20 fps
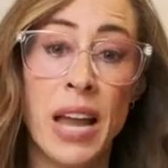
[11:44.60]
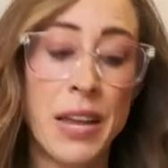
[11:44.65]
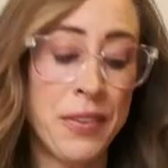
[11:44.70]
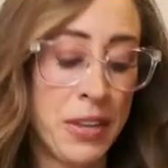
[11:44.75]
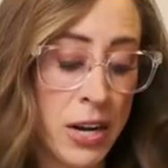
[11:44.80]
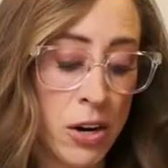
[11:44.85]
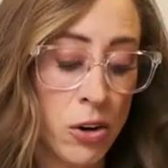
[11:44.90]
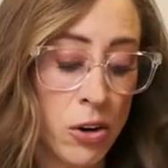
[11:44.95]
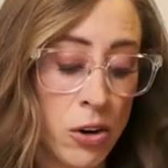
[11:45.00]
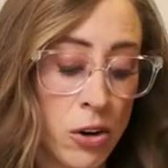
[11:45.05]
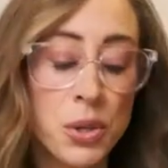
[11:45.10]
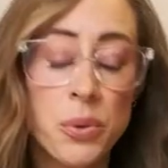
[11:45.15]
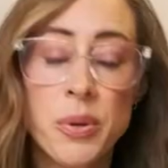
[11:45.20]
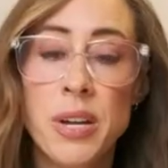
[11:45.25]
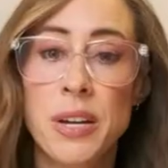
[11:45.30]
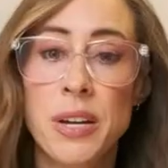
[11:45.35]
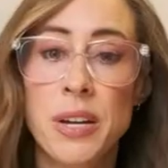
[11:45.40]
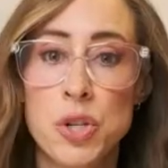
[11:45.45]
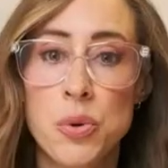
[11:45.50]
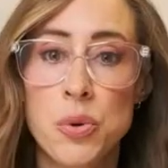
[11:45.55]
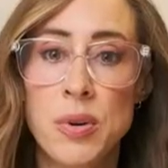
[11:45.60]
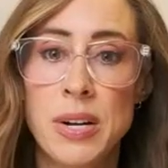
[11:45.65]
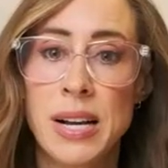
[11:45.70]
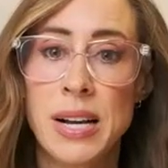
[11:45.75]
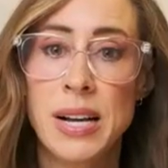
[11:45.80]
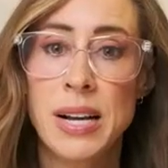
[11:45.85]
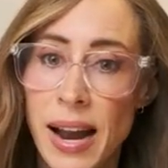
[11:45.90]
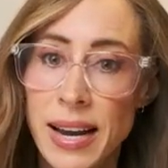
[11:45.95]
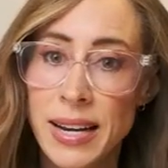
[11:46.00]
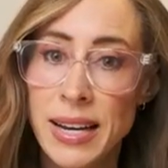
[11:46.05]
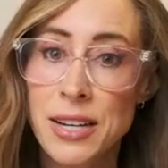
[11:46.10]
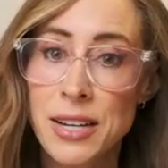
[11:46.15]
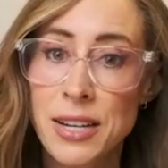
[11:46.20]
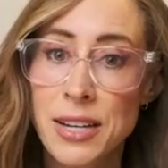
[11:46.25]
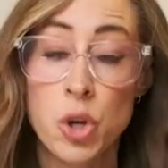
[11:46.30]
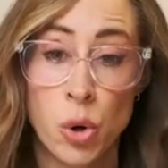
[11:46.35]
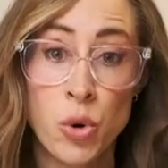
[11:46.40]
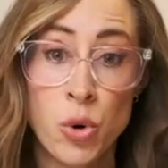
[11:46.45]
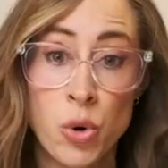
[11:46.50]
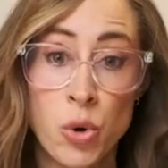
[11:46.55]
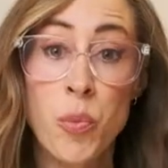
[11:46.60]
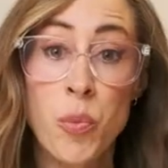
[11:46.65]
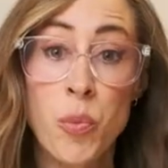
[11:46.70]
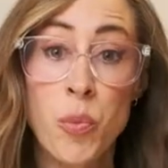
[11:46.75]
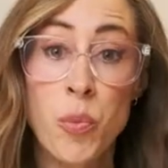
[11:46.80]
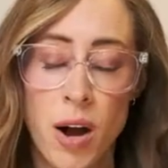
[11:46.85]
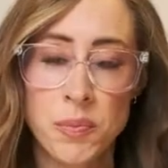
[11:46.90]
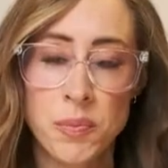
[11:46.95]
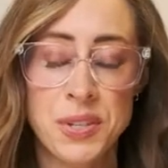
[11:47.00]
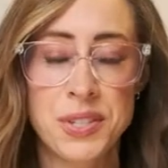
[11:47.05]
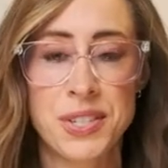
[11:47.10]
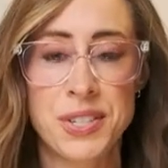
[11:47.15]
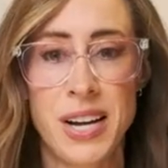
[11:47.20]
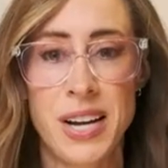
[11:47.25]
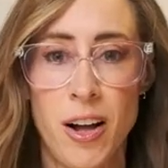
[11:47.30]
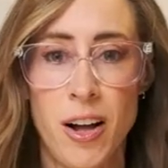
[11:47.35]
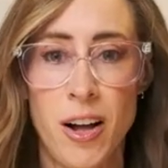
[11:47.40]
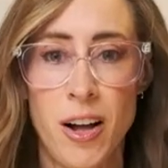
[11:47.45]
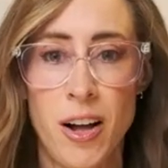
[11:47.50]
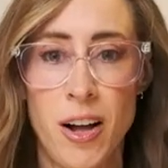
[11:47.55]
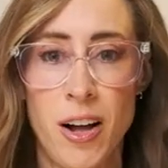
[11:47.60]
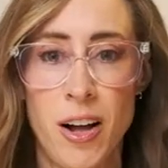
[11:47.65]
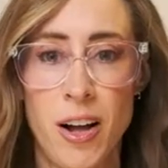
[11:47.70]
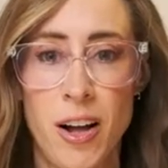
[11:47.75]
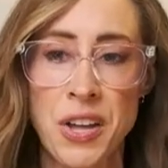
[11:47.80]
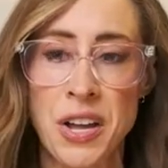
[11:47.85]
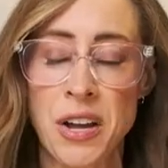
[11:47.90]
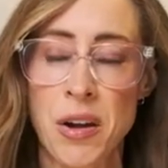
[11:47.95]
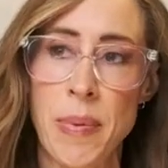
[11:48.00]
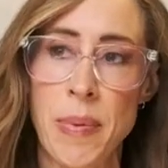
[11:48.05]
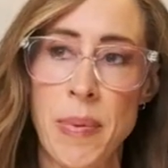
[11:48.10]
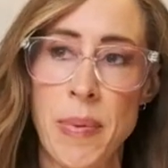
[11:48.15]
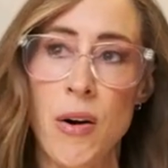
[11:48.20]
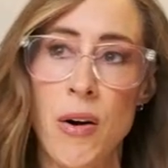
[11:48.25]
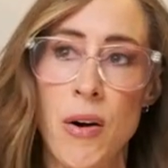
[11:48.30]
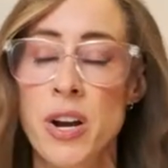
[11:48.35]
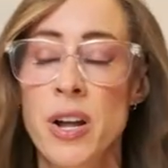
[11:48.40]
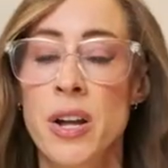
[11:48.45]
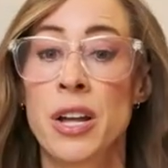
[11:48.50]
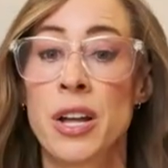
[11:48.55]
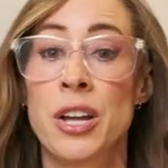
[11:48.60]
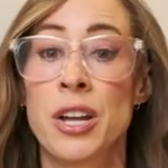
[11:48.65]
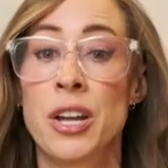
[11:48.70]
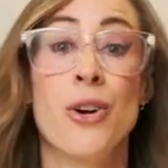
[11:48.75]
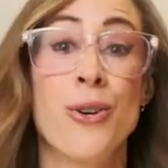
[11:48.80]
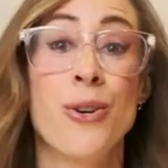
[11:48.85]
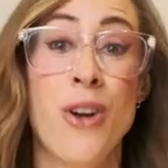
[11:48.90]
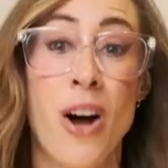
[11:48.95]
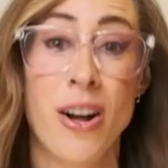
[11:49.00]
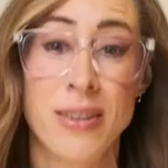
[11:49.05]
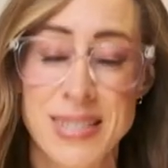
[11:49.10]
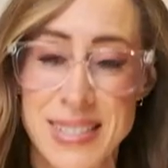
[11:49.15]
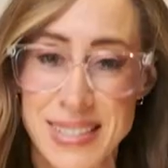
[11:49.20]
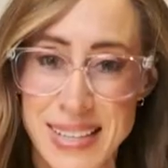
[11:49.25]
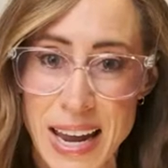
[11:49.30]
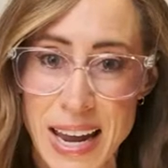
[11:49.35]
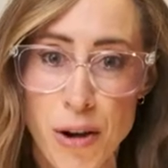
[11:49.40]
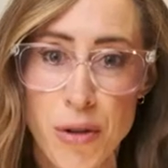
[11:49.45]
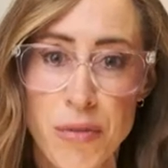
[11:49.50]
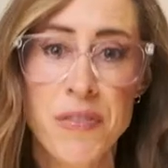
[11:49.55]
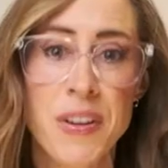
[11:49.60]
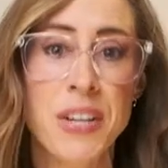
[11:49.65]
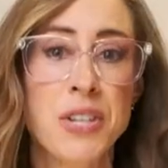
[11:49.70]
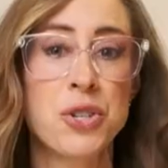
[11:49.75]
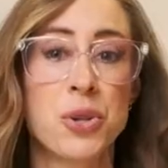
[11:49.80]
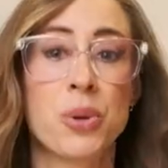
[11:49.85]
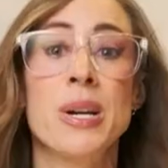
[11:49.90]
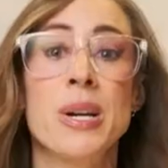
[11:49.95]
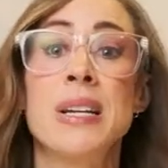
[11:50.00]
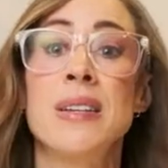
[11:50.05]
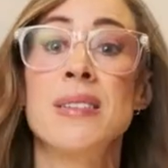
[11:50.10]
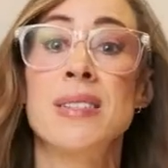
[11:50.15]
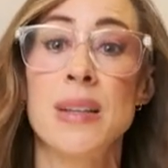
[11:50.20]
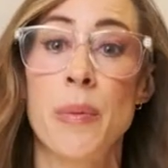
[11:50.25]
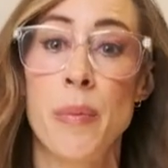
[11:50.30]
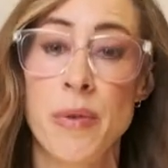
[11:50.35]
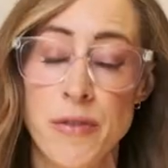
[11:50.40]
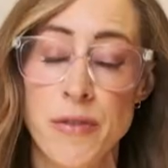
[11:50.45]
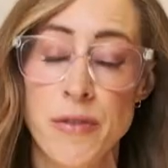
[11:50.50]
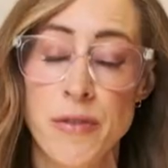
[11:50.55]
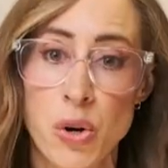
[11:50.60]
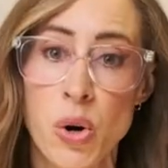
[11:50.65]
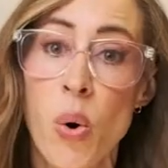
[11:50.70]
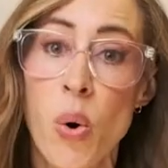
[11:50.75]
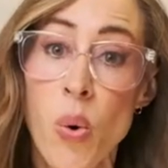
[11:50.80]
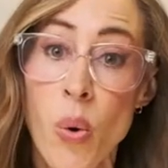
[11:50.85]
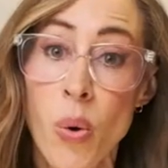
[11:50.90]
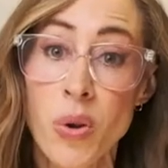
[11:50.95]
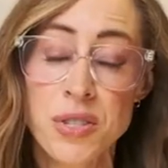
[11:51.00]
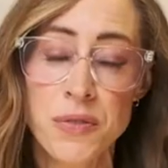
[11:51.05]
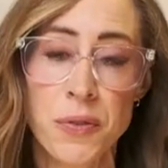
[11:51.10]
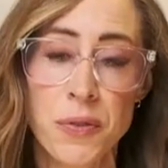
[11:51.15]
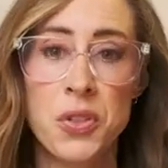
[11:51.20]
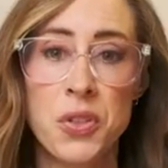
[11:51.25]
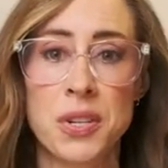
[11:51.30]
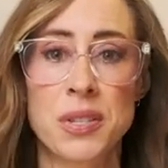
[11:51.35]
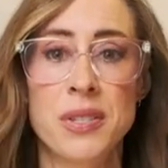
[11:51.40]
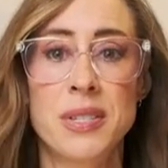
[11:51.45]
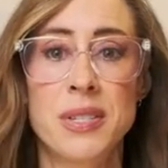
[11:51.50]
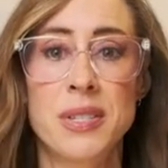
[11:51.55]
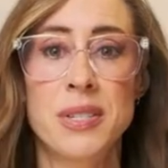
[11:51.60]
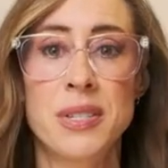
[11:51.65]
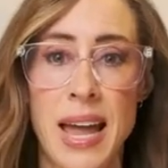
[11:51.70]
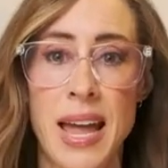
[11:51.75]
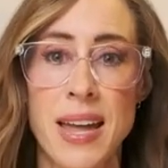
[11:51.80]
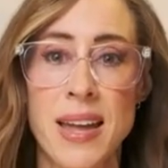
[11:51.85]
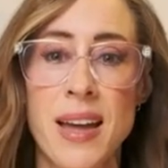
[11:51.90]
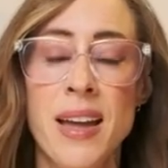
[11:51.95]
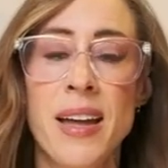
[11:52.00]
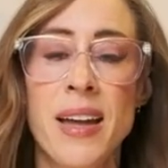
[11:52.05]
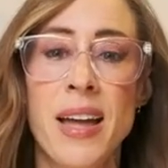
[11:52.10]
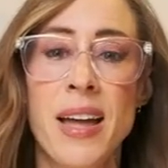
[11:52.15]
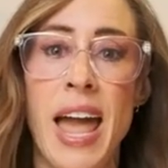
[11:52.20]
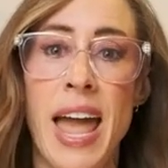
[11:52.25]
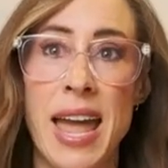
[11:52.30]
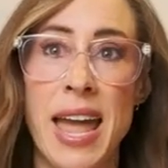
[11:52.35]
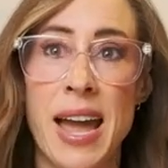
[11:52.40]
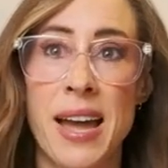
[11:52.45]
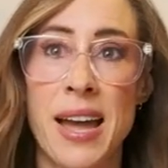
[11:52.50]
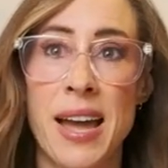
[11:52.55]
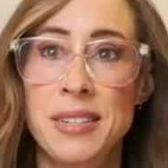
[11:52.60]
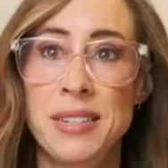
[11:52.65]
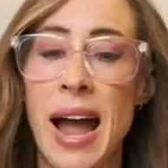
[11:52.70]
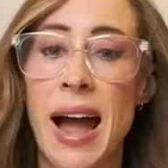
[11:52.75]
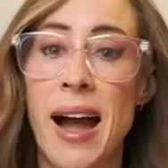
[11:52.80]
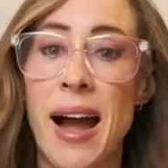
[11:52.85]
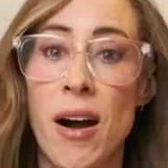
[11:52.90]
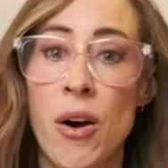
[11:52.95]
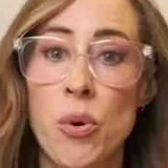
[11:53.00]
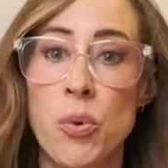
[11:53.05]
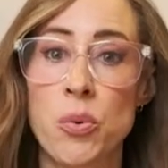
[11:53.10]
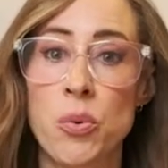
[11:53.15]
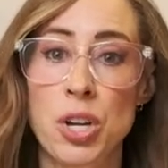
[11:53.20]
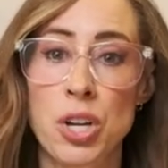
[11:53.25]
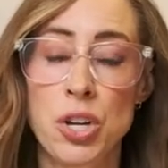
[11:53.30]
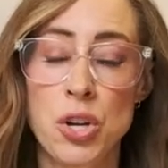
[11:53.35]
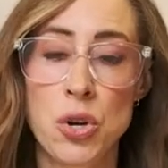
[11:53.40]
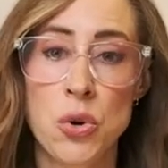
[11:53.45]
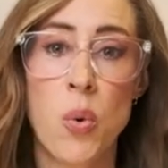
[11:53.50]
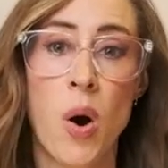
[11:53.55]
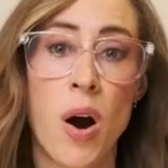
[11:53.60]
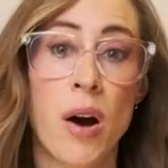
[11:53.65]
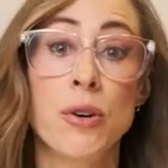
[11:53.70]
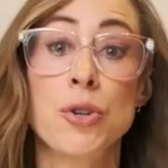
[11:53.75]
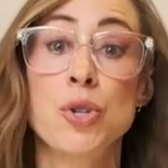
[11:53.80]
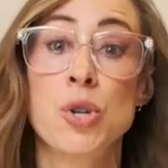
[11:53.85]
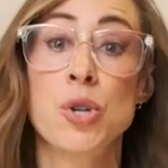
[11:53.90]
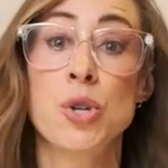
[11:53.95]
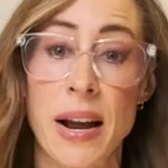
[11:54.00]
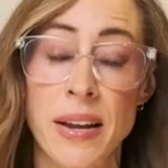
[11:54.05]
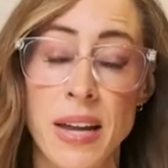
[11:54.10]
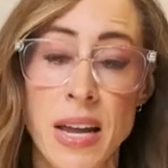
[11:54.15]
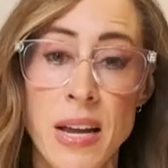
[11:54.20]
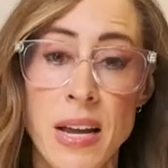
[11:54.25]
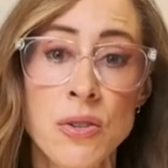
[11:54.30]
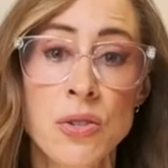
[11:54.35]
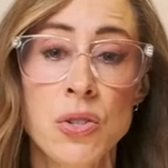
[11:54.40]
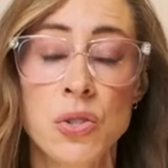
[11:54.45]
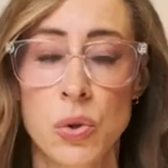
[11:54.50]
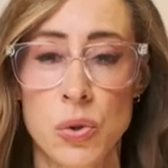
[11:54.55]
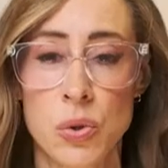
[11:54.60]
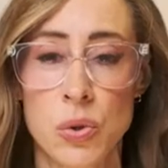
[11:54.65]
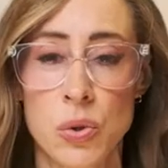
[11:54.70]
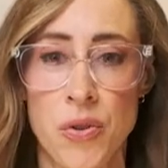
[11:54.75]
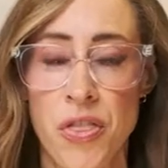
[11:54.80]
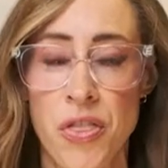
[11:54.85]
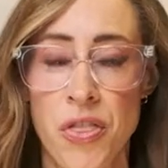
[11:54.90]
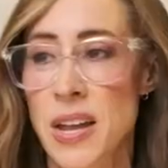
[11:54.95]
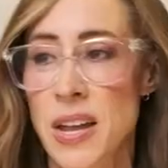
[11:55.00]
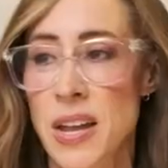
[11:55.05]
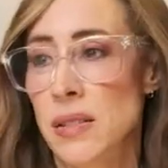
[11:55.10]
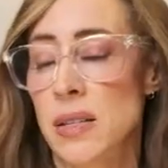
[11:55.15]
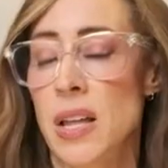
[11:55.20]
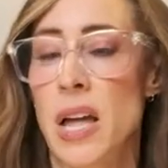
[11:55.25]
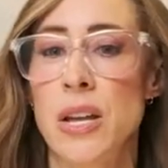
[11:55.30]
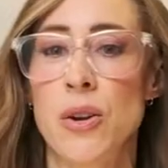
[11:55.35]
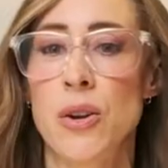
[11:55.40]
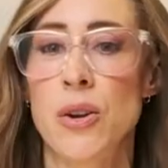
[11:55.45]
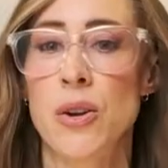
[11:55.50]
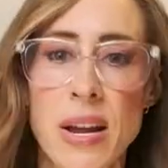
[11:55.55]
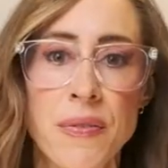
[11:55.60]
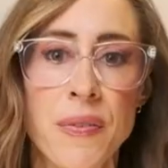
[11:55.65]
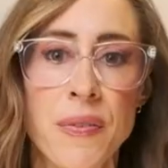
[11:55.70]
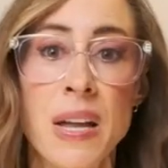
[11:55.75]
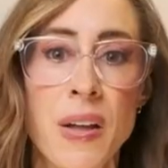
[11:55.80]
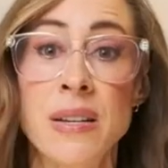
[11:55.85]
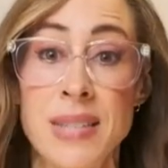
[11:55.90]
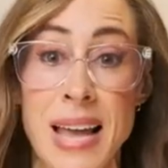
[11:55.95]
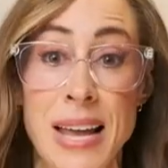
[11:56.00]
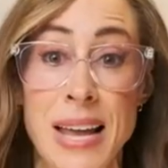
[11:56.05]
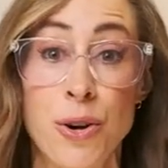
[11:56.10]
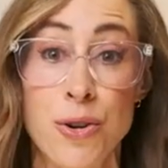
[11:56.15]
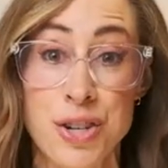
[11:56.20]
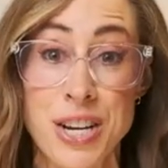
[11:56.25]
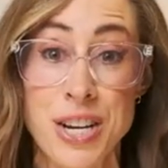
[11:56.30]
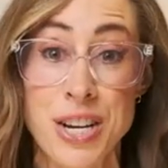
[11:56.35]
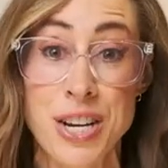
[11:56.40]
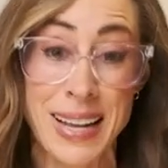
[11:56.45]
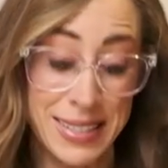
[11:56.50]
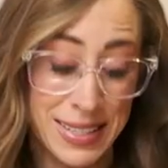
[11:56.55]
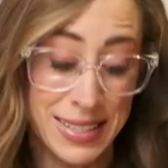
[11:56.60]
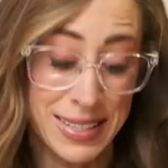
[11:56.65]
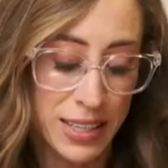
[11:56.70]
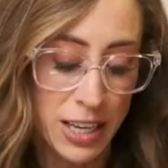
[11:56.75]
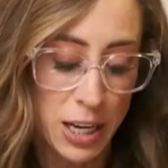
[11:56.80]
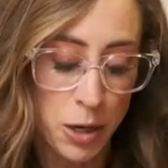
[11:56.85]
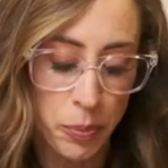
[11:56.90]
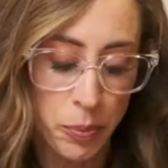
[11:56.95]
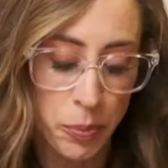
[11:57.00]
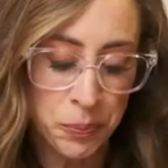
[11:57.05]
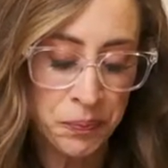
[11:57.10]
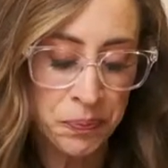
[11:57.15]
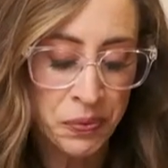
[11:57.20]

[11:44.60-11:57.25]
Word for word: And it also gives you guided journal prompts to help you think about your non-scale victories, some of your goals for this day, and how you are tracking certain things like cravings, energy, and sleep.